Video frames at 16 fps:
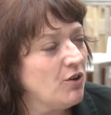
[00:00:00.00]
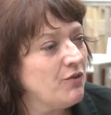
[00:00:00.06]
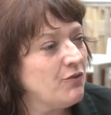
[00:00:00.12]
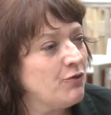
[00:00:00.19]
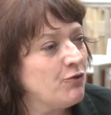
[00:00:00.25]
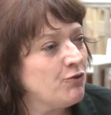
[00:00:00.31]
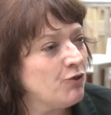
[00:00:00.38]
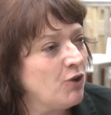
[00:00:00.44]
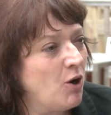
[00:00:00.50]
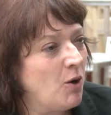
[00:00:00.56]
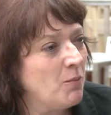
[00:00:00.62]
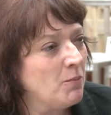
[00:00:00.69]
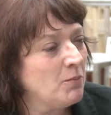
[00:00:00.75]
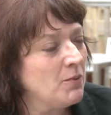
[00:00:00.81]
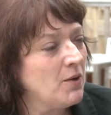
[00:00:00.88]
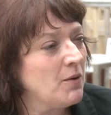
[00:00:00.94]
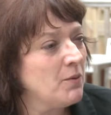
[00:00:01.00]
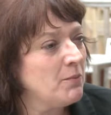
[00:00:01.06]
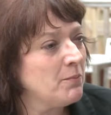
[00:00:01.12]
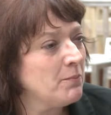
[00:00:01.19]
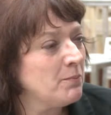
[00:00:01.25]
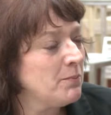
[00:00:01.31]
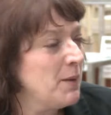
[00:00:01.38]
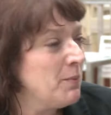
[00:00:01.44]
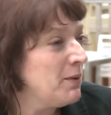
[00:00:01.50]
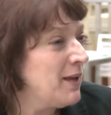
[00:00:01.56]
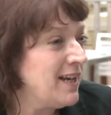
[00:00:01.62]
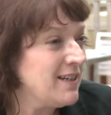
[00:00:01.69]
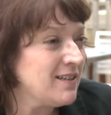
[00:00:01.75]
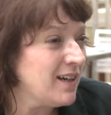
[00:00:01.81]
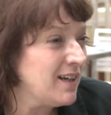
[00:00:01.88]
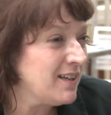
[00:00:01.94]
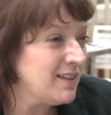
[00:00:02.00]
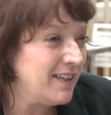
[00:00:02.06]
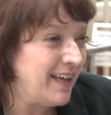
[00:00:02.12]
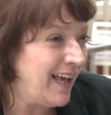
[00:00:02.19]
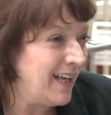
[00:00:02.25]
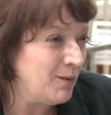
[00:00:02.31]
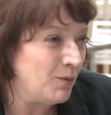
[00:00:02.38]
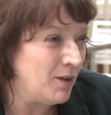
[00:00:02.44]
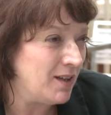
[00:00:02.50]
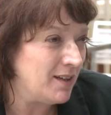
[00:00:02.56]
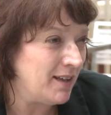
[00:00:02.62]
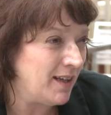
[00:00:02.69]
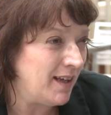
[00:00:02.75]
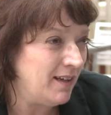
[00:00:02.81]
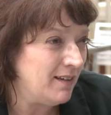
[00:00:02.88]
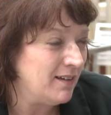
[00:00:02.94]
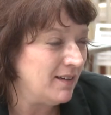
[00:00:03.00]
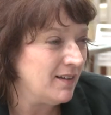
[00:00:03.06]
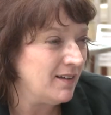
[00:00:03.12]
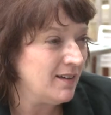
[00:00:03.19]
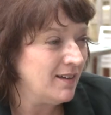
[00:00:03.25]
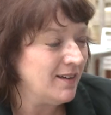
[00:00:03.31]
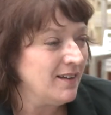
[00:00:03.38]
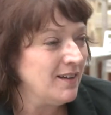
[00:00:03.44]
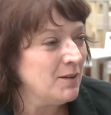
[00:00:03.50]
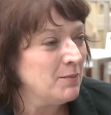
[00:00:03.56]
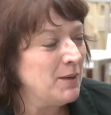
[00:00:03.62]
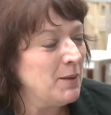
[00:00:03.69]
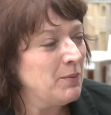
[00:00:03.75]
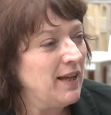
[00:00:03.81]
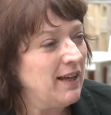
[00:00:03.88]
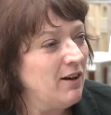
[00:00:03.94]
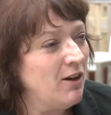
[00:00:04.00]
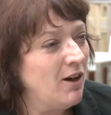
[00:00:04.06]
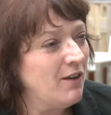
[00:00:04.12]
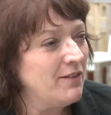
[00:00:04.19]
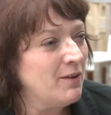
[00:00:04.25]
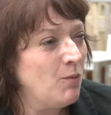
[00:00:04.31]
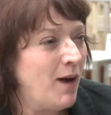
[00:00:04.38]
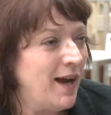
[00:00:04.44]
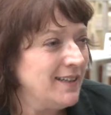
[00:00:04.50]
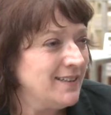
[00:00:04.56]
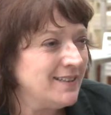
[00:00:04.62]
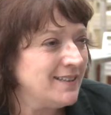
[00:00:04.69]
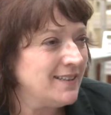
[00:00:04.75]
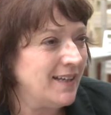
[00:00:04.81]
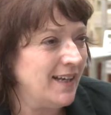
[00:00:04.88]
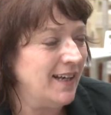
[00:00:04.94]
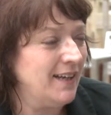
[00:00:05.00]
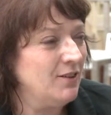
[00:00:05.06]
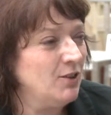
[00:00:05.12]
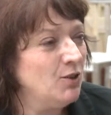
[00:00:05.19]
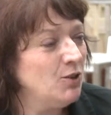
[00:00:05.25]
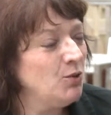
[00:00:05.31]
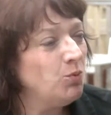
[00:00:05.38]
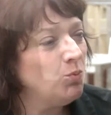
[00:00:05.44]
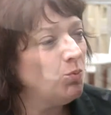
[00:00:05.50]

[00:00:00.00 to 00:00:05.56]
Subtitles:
from people like Duncan Kenworthy, people like Harvey Weinstein, who